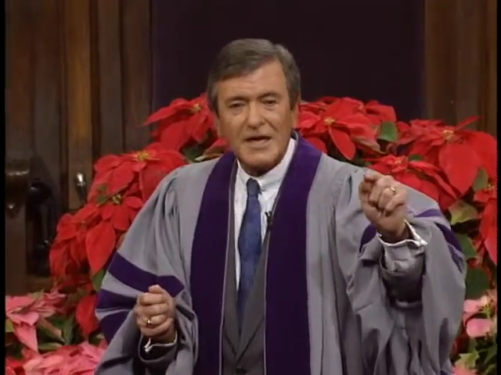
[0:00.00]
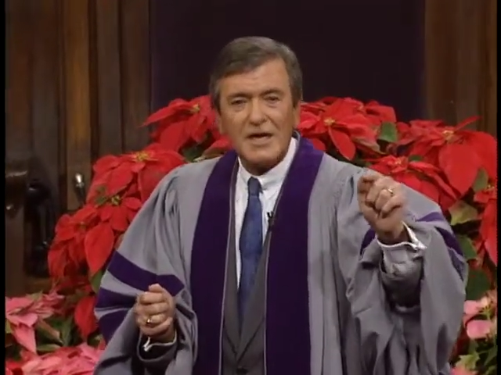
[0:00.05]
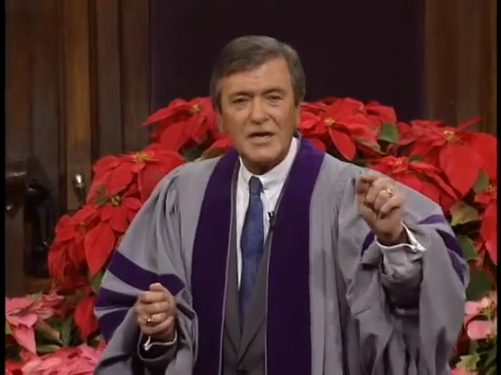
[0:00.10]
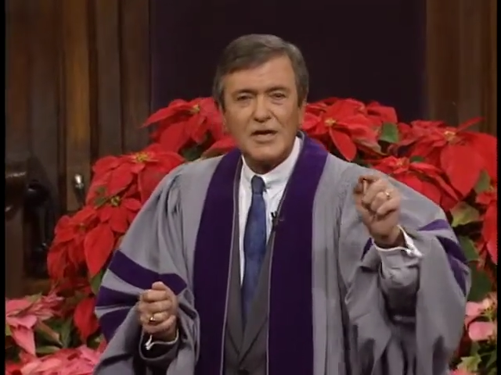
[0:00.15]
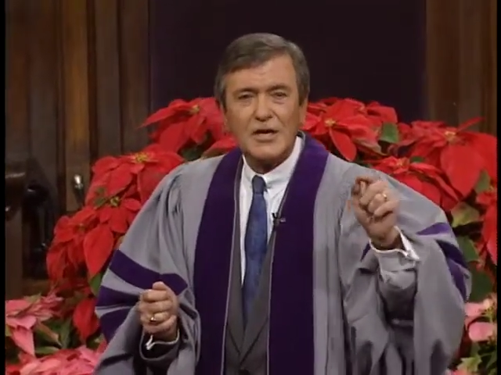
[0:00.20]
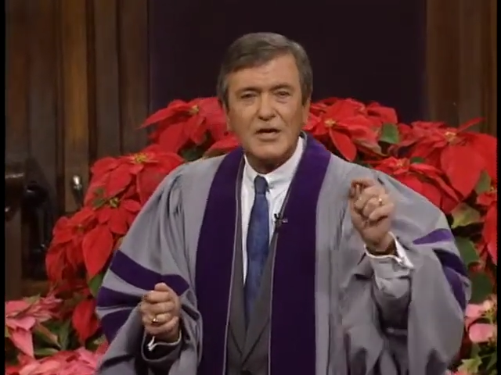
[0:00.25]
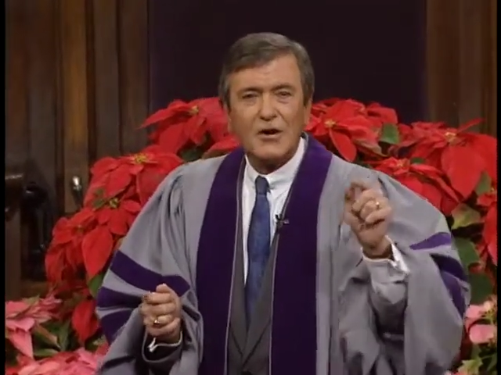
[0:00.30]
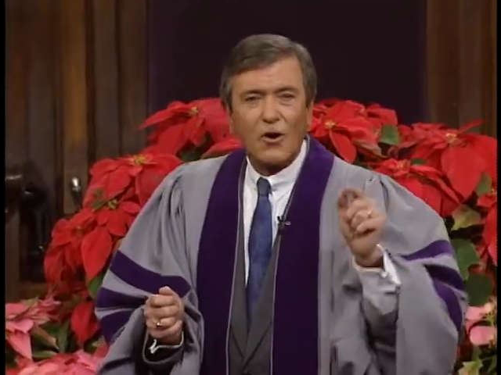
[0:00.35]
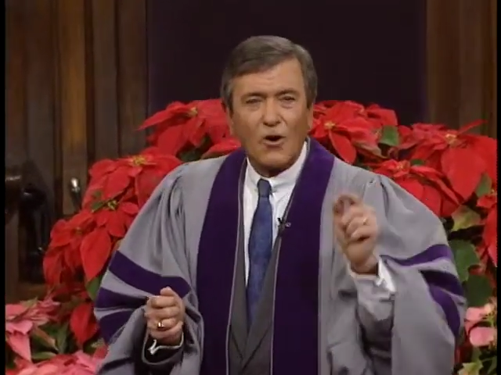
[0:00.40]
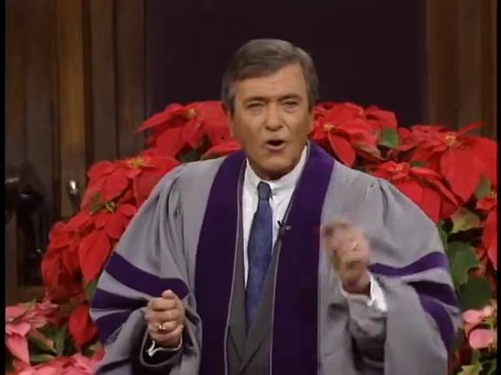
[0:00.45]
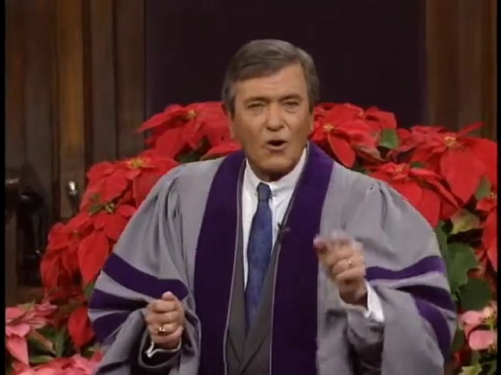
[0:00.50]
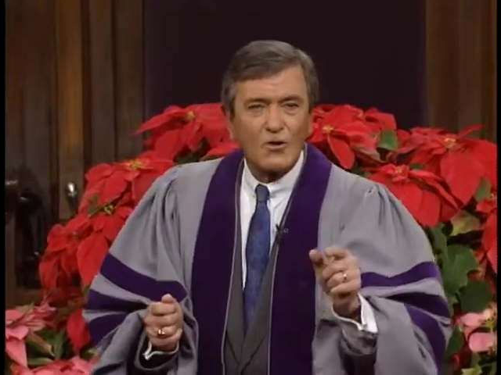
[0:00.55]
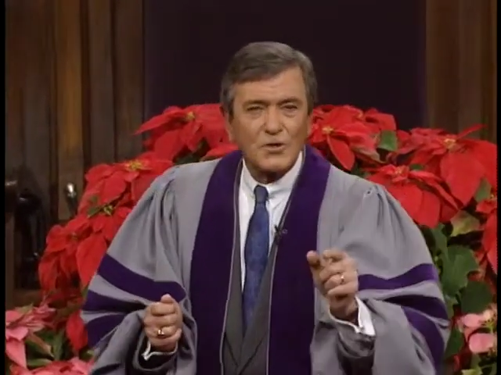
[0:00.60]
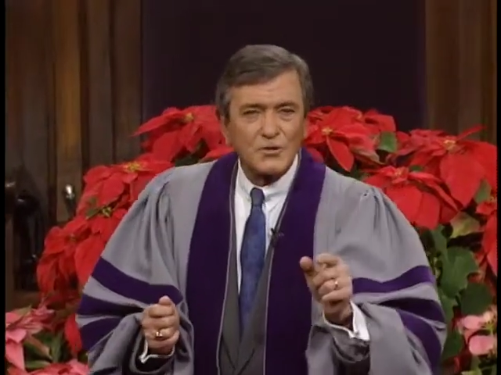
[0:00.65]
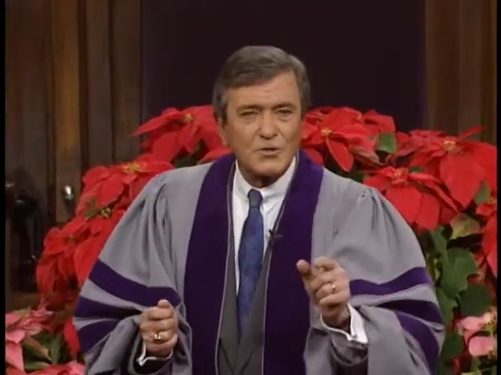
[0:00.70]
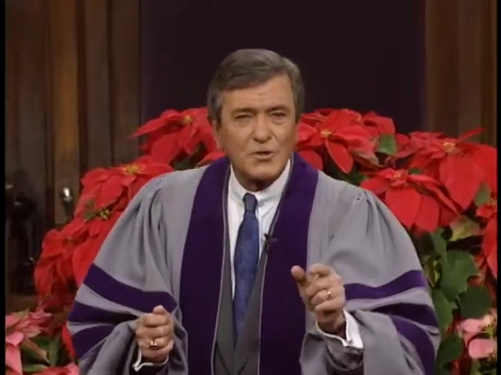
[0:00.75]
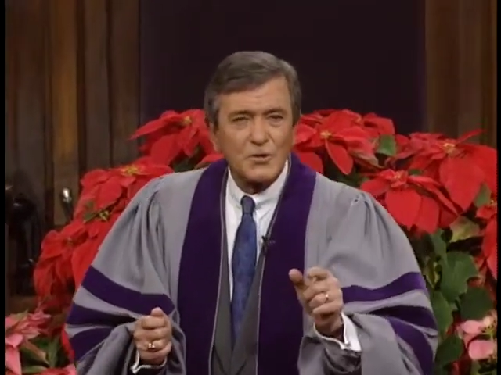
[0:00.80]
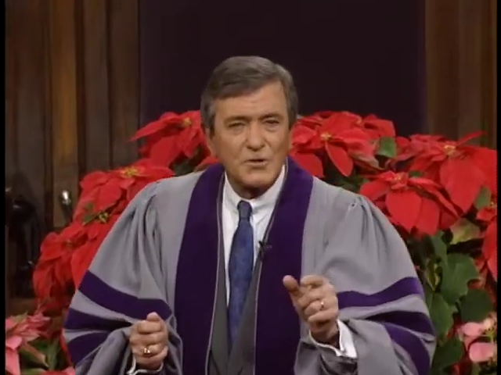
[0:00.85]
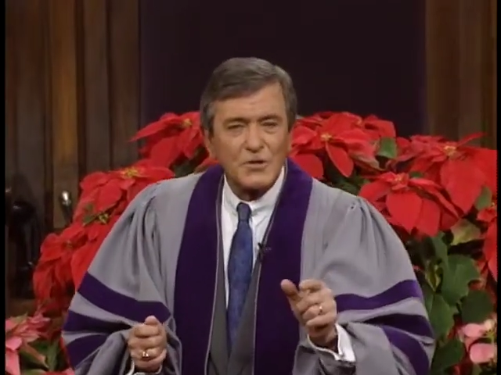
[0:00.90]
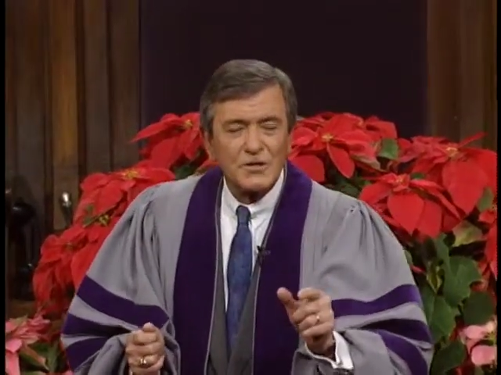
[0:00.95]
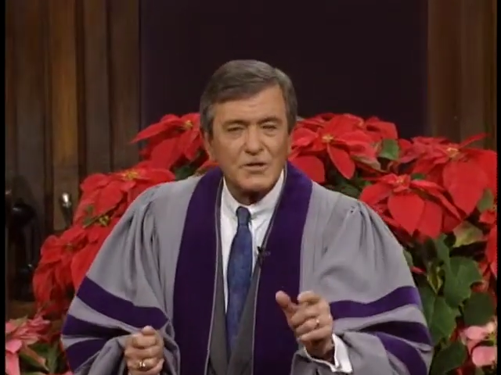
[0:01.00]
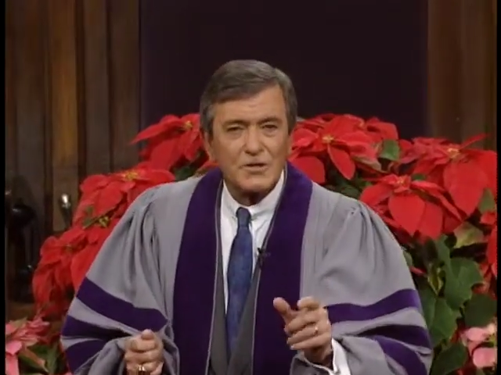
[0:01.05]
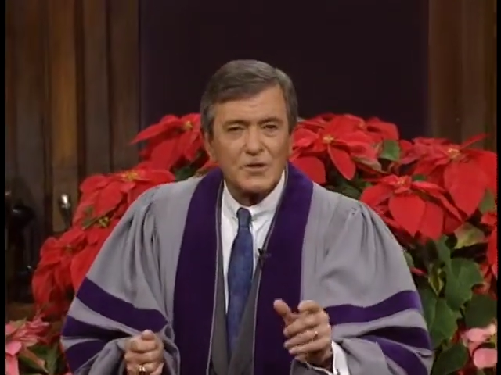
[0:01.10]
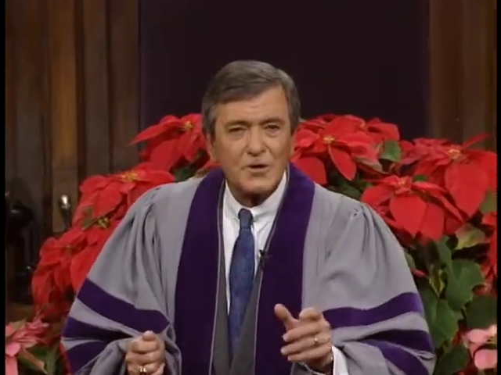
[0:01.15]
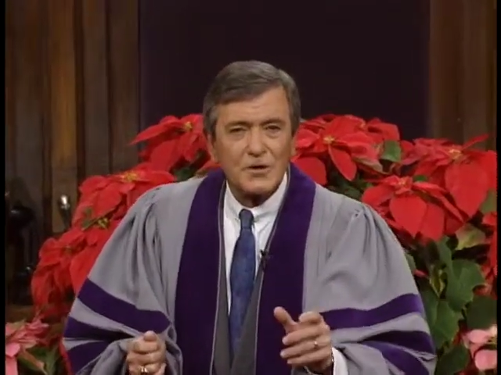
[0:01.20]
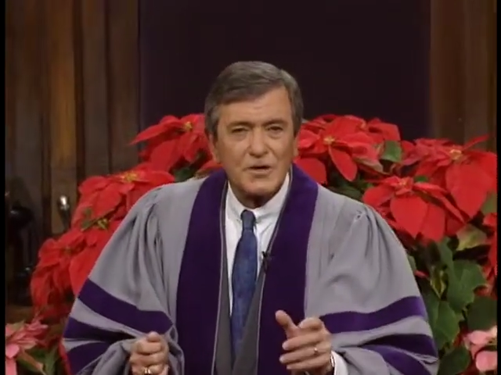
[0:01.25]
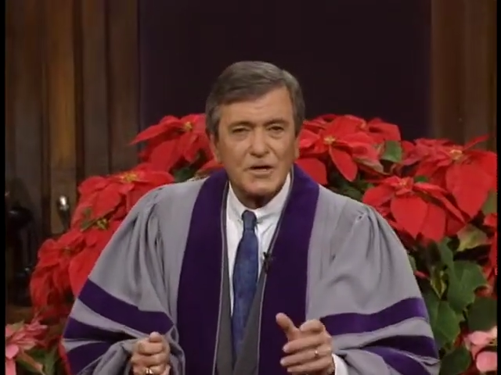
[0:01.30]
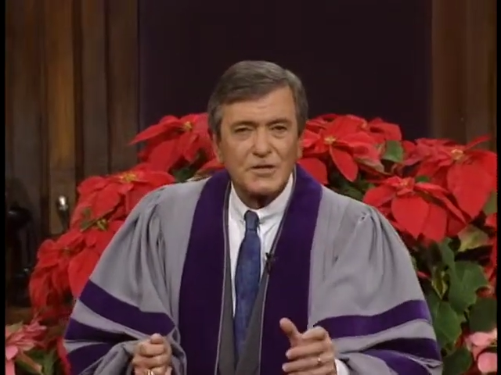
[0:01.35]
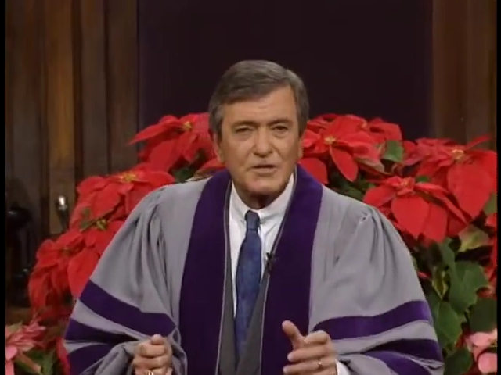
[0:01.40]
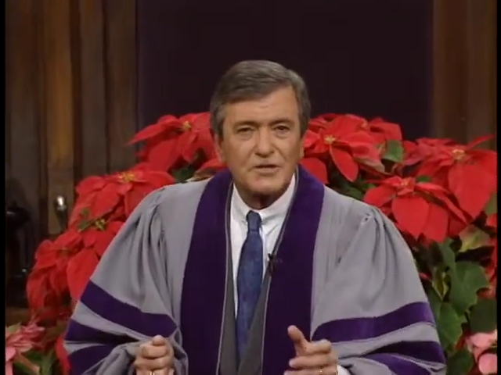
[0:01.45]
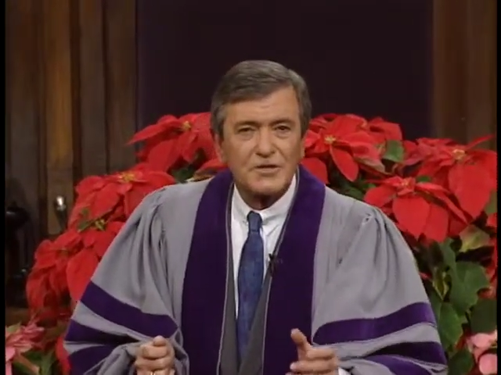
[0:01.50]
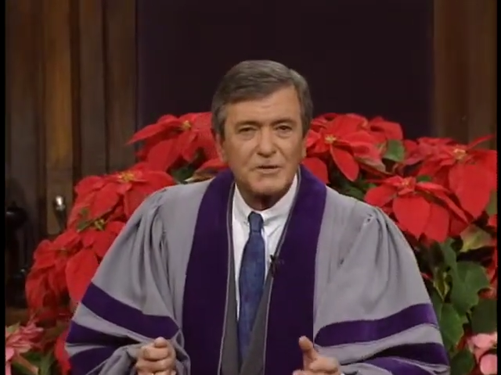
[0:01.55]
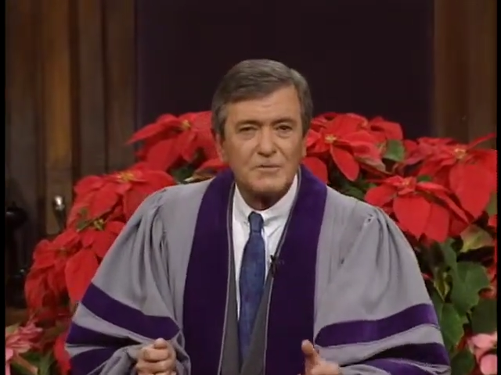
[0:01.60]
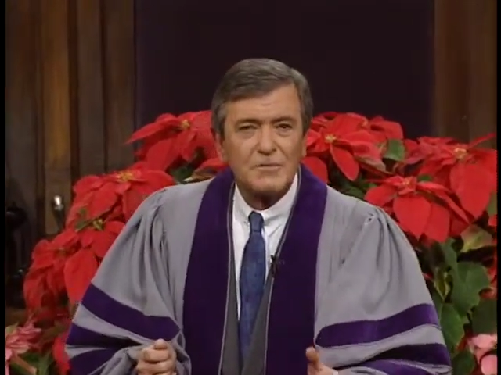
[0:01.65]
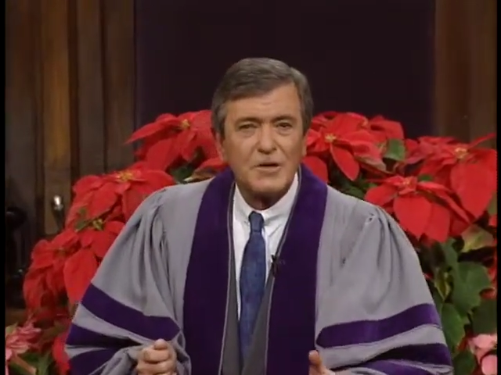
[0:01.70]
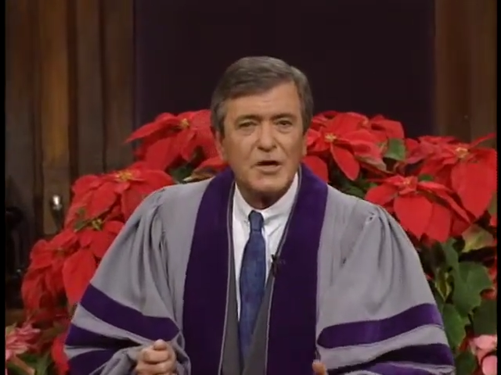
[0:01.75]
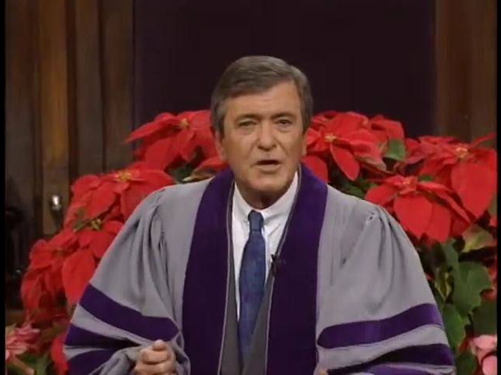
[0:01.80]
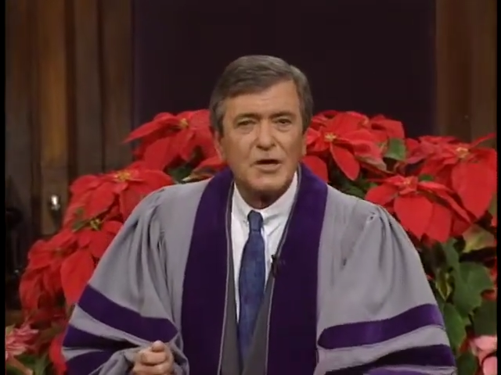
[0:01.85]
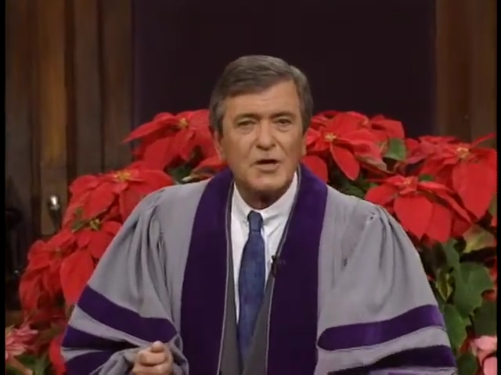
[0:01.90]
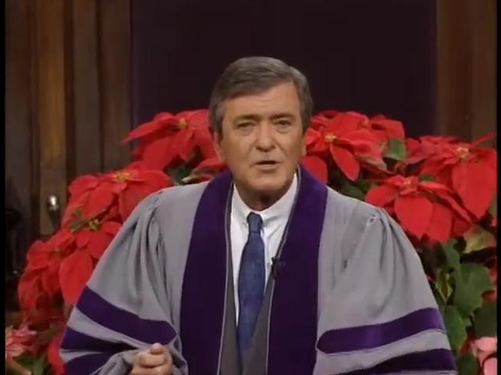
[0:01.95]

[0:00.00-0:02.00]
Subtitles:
he also encouraged them